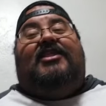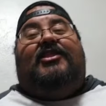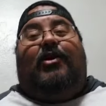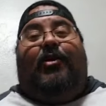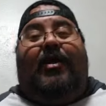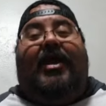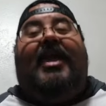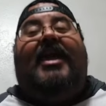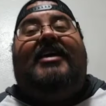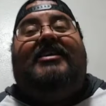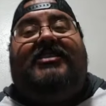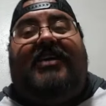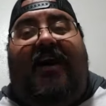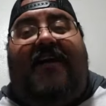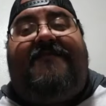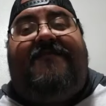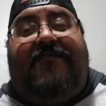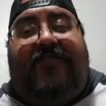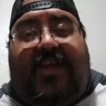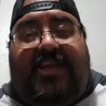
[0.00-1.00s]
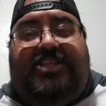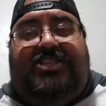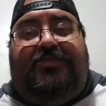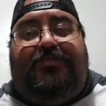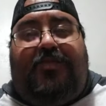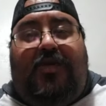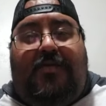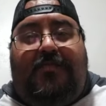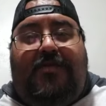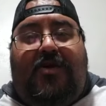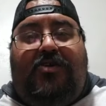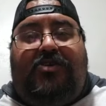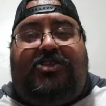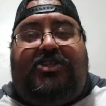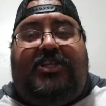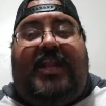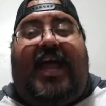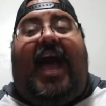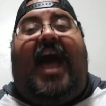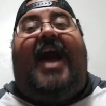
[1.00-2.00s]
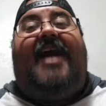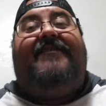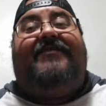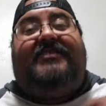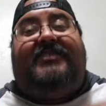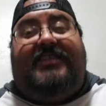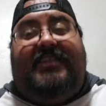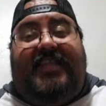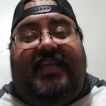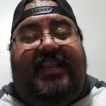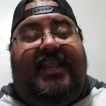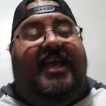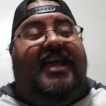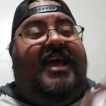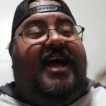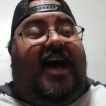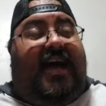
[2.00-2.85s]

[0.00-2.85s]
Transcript: There is a French promotion. I've seen it.